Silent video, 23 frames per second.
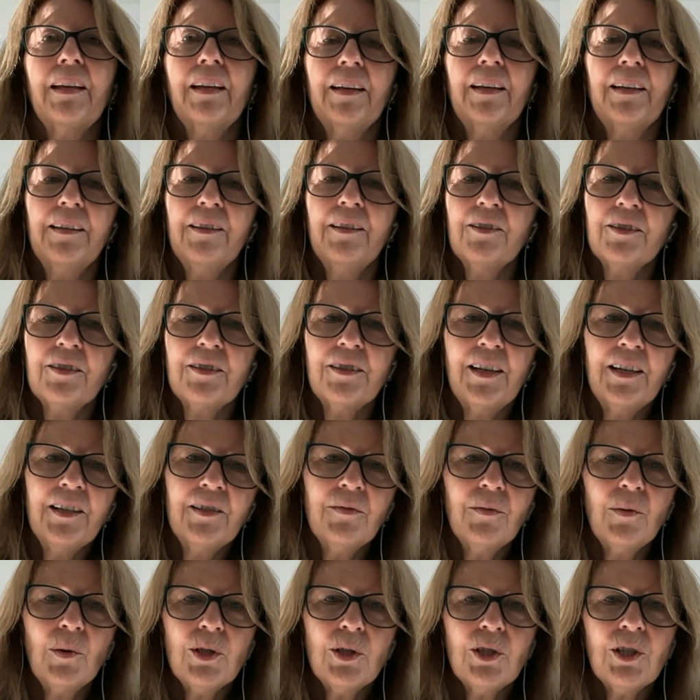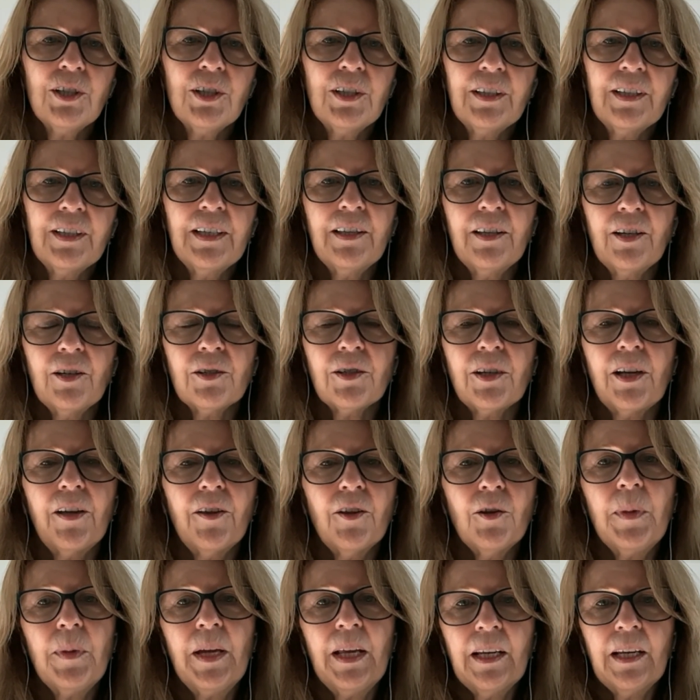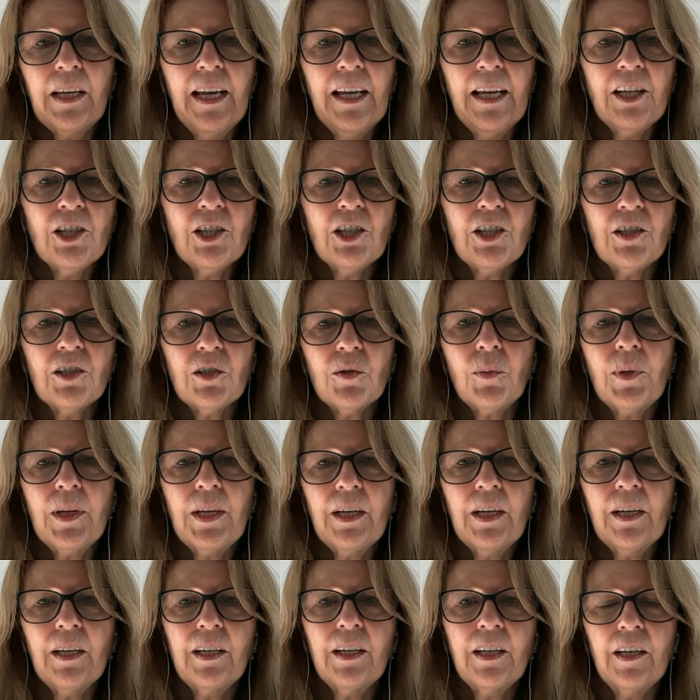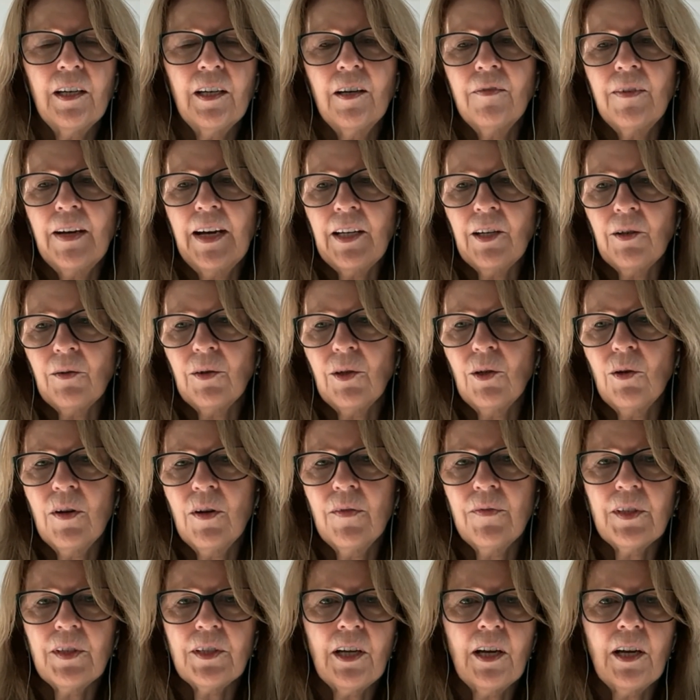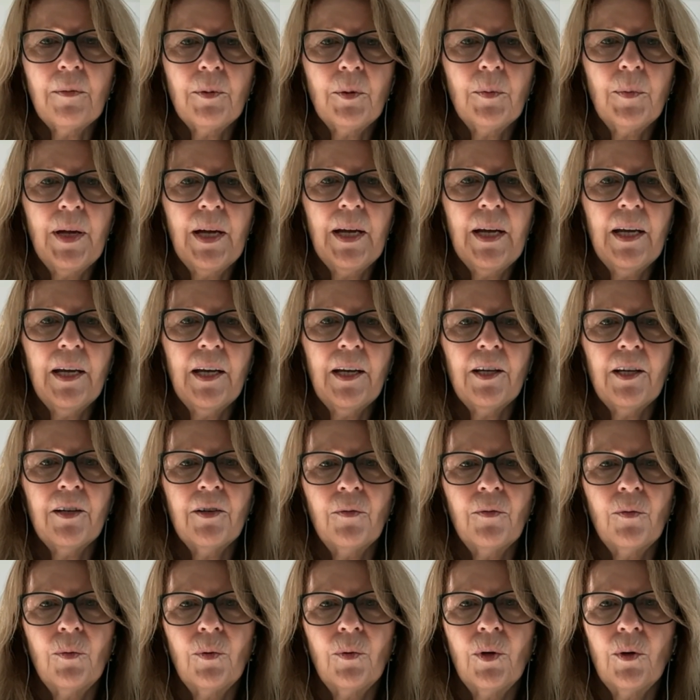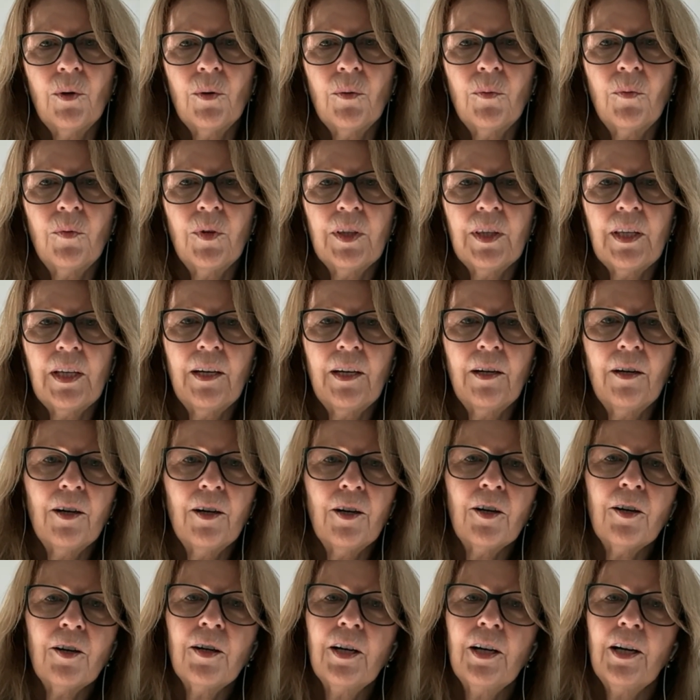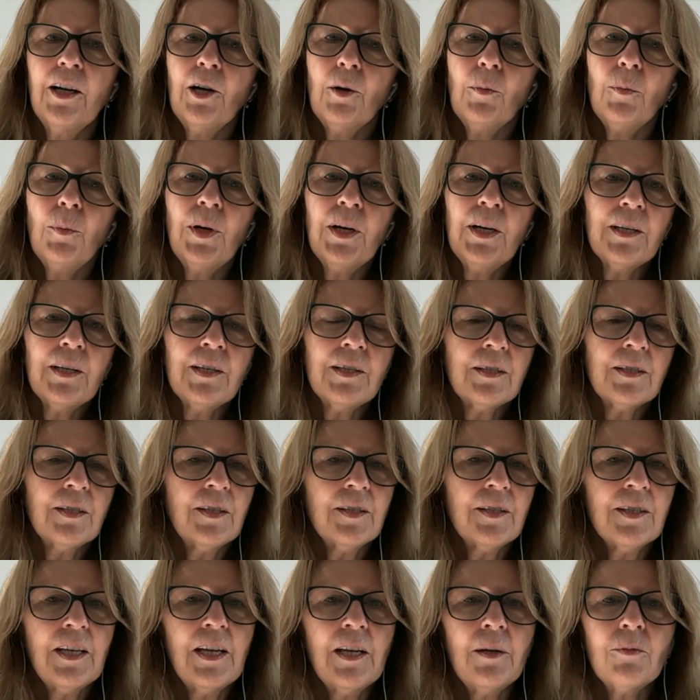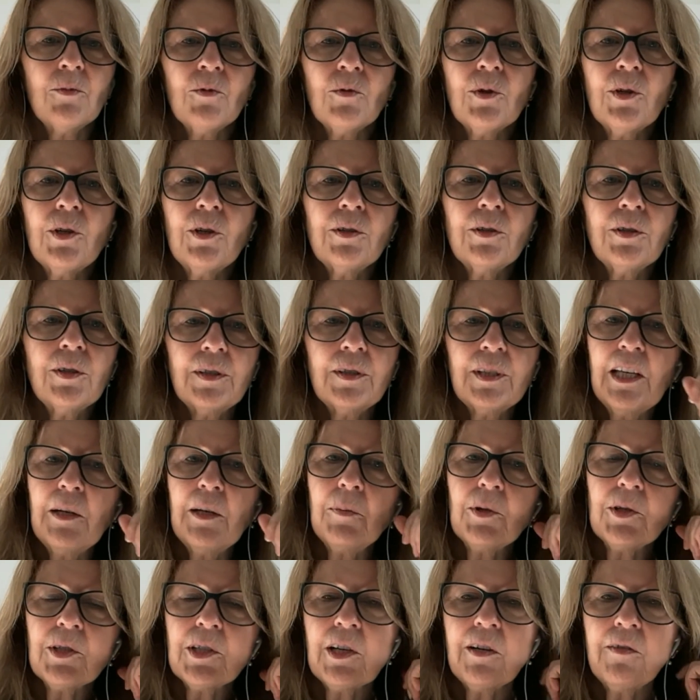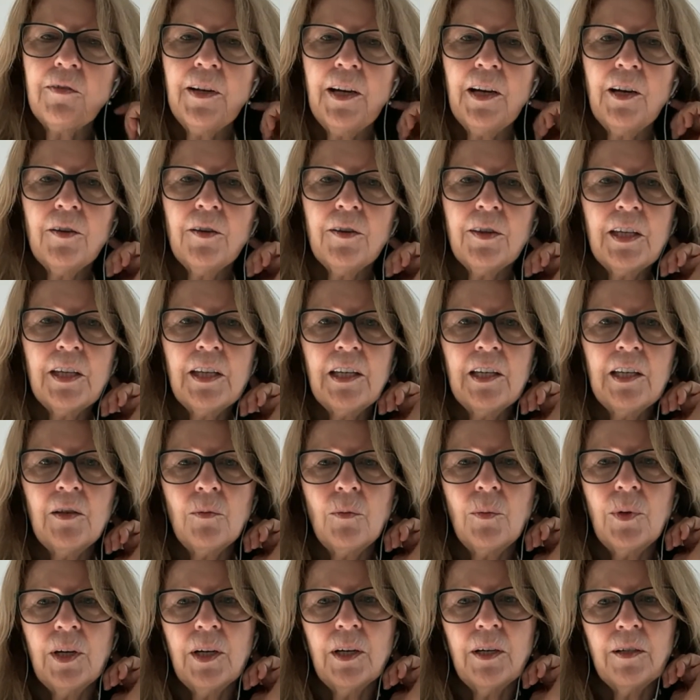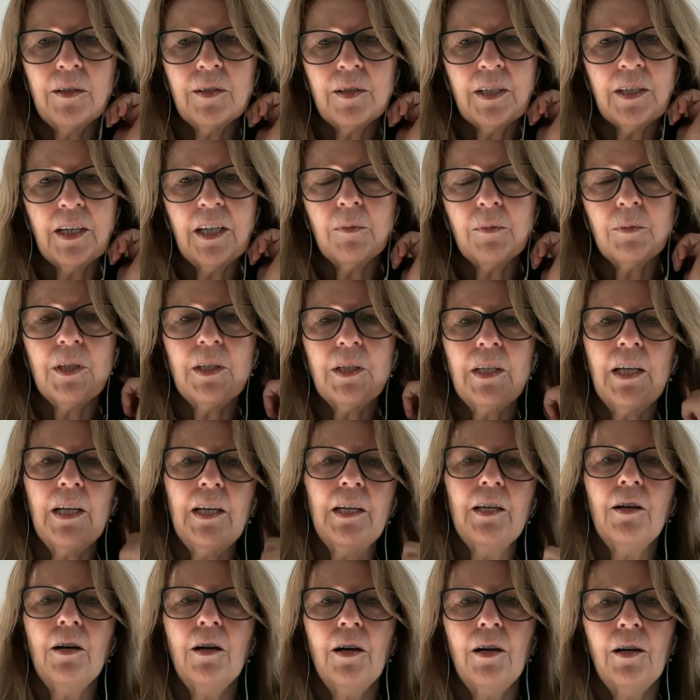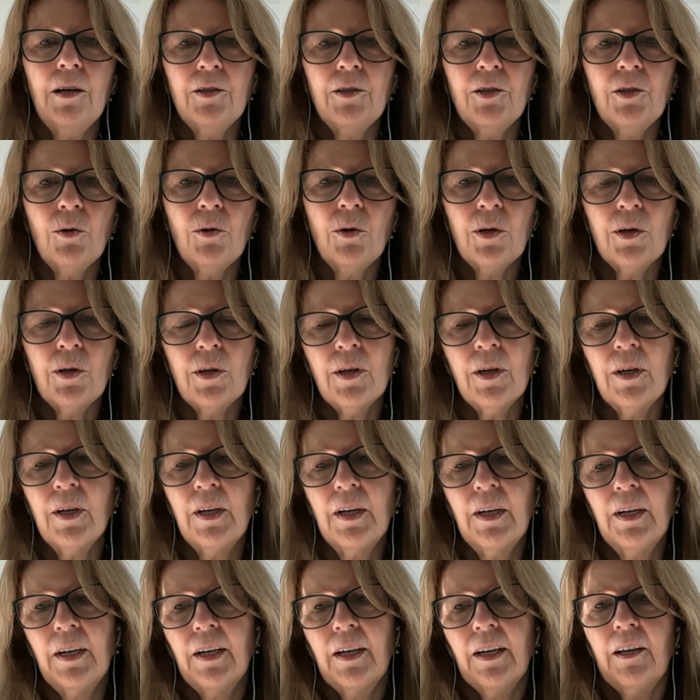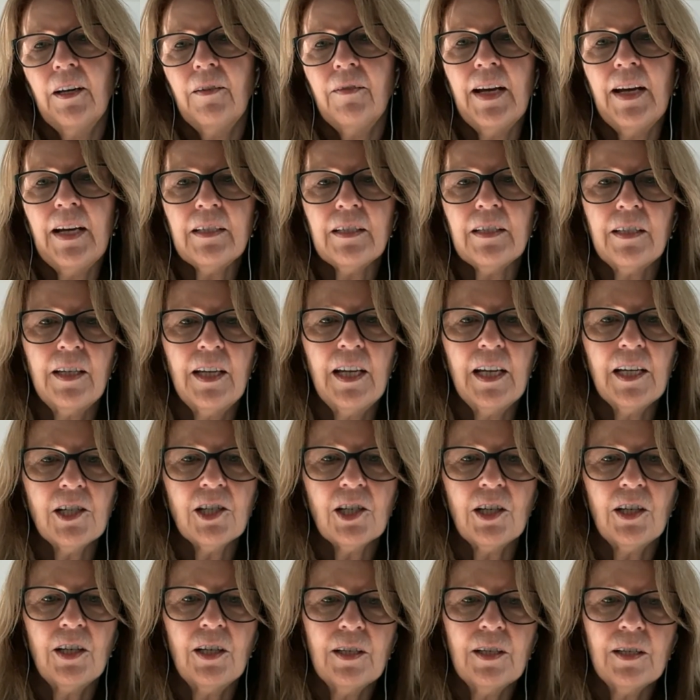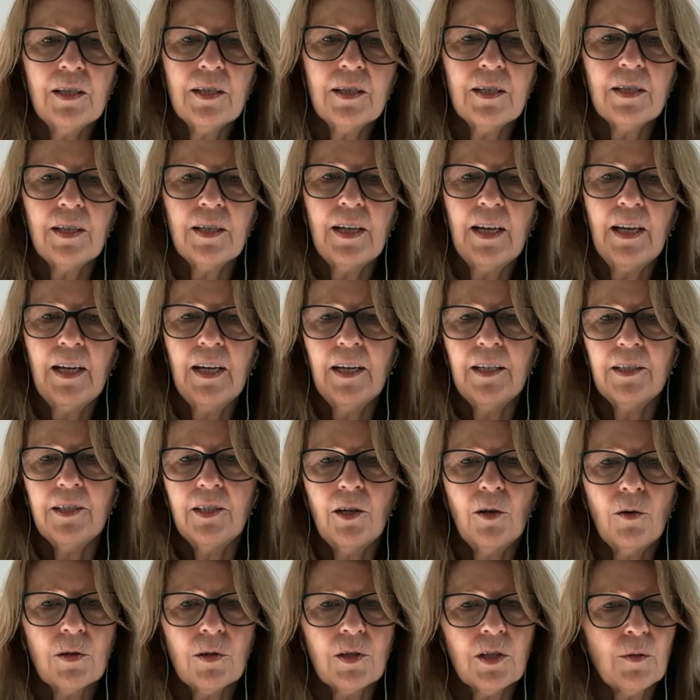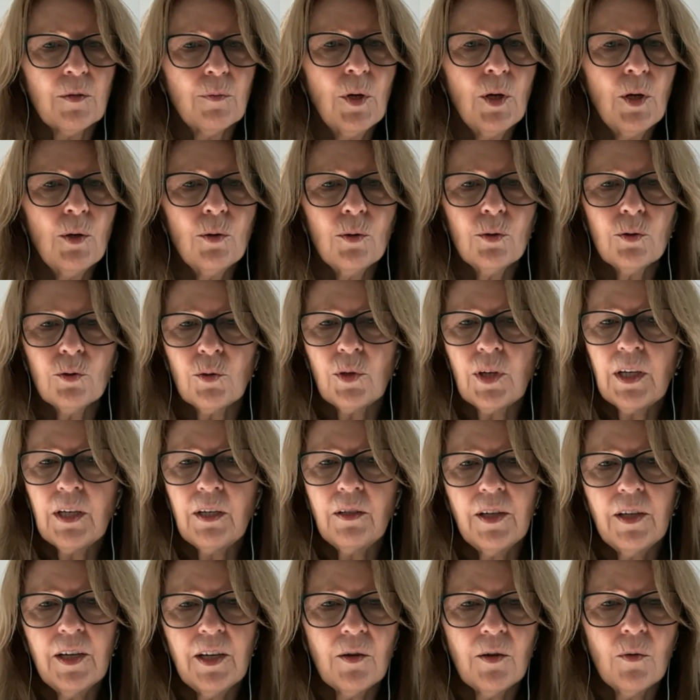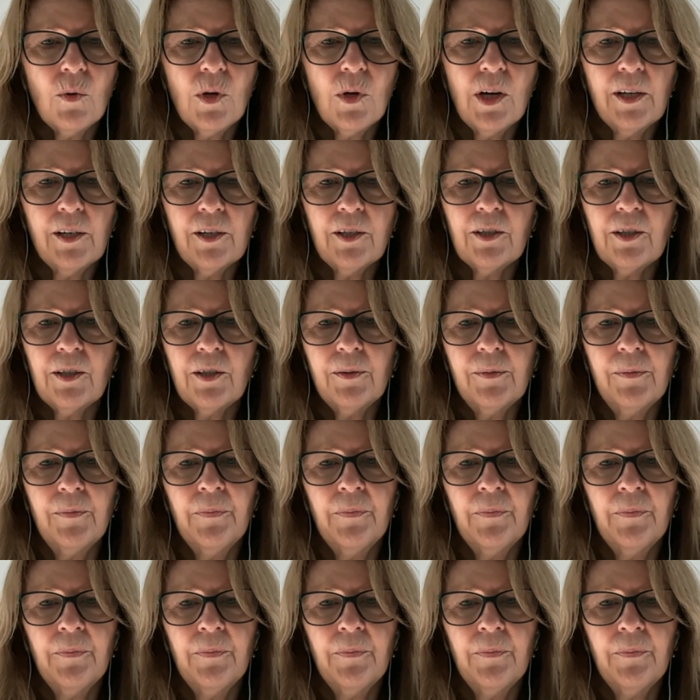unfortunately, there's other medications we can give. I don't know off the top of my head or what they are, but it's the same drill. Keep yourself healthy, eat well, stay up to date on your vaccinations, don't smoke, drink a lot of water.